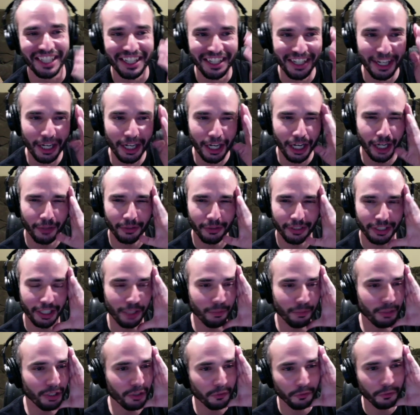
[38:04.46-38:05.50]
I'm
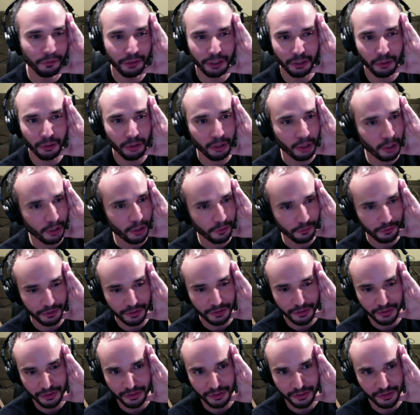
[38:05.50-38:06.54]
going to veer off
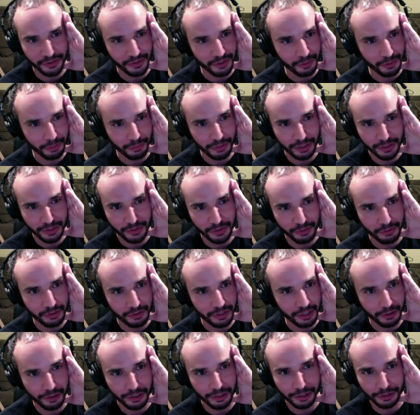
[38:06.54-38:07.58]
into some
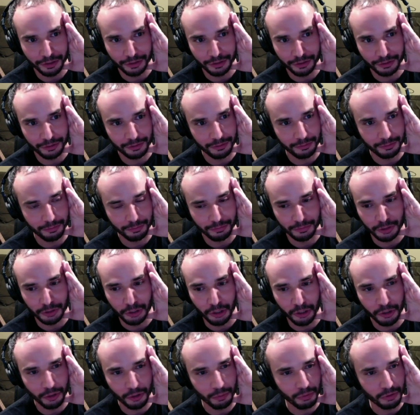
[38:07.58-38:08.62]
esoteric
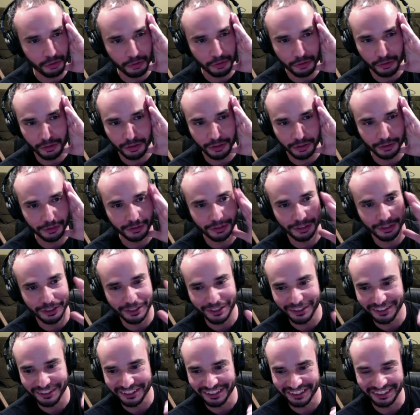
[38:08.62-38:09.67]
garble, and
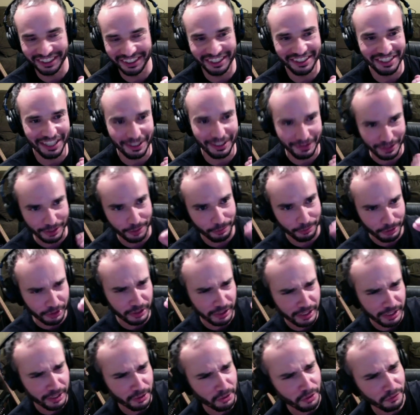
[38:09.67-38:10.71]
I think I'm going to
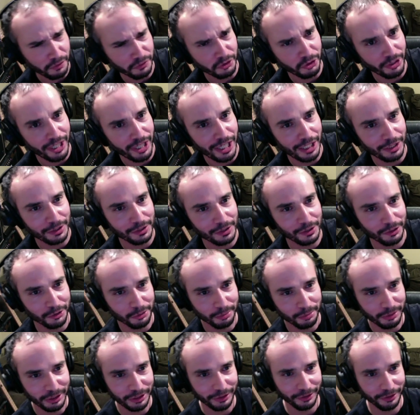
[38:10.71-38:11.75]
get off track a little
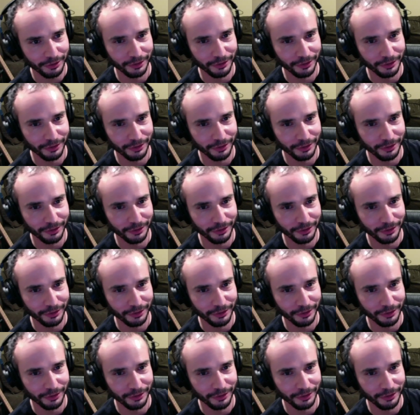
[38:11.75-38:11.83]
bit.